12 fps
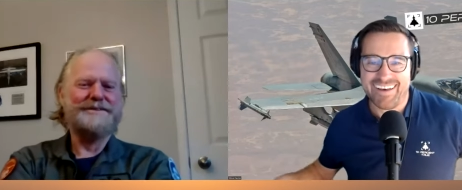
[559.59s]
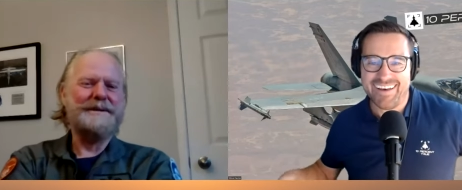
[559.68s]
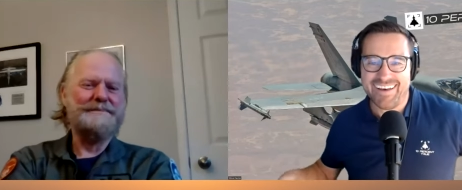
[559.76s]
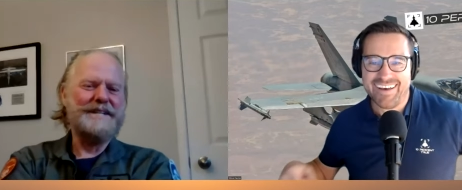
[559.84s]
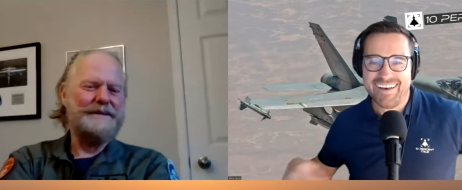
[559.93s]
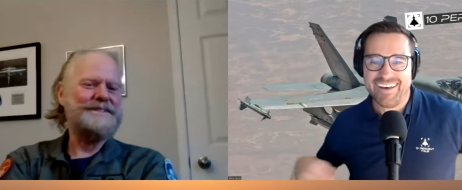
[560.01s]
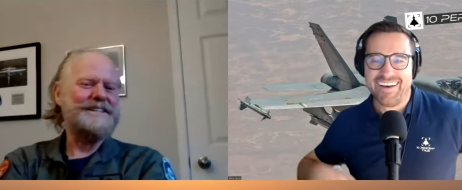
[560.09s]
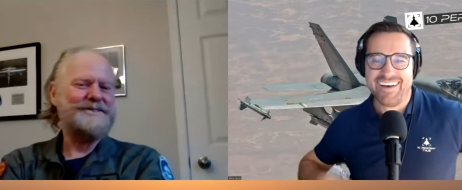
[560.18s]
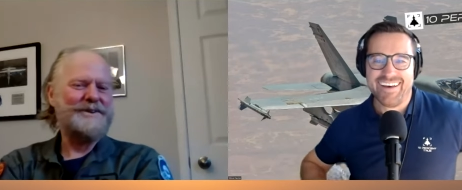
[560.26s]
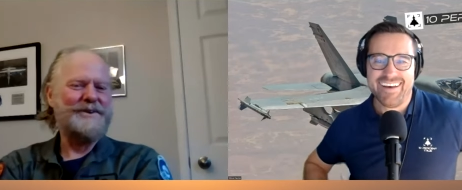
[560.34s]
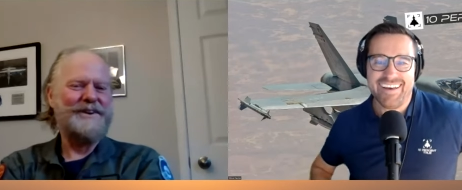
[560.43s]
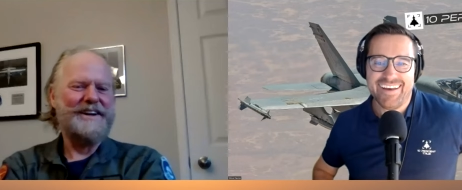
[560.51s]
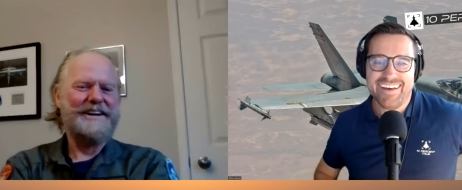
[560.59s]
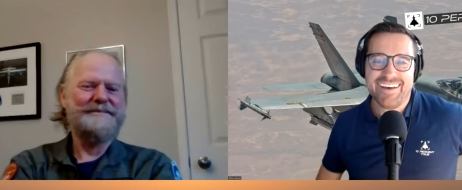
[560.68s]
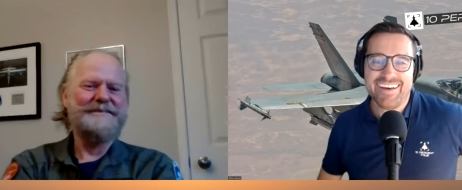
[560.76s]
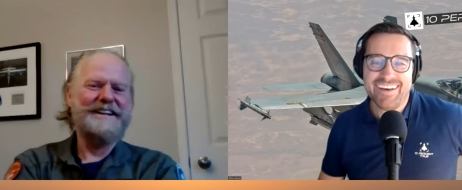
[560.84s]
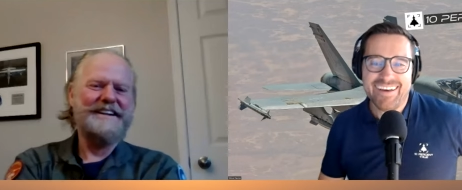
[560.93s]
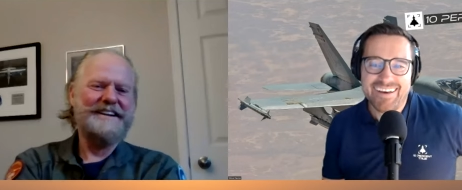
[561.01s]
Speaker 1: So sometimes they screw it
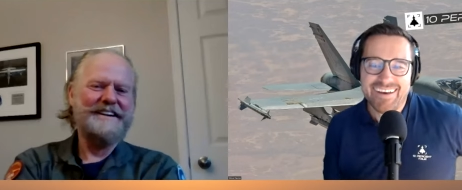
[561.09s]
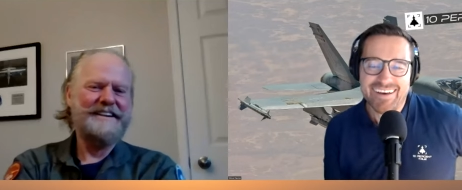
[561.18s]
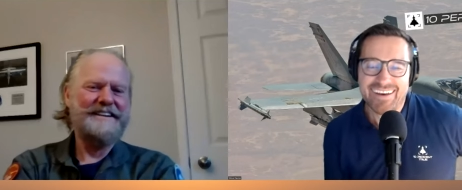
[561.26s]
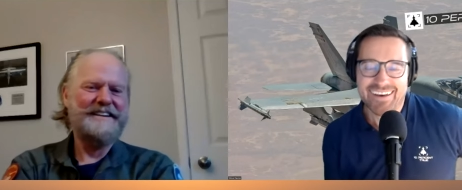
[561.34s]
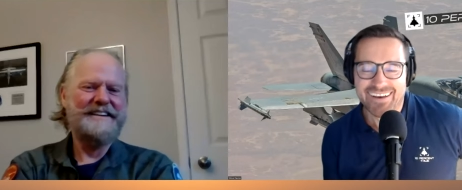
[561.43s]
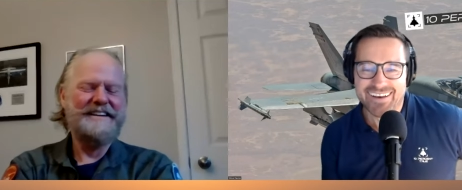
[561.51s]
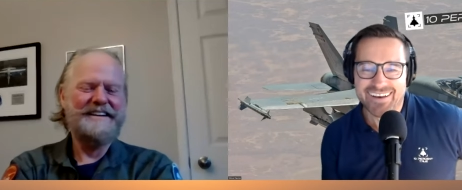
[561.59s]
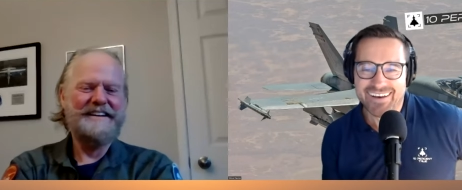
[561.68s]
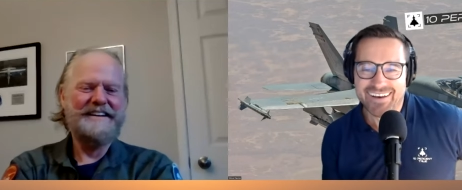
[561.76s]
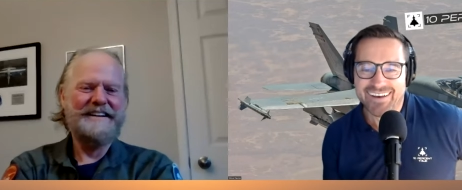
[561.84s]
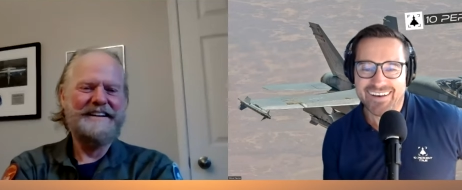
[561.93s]
up. Yeah.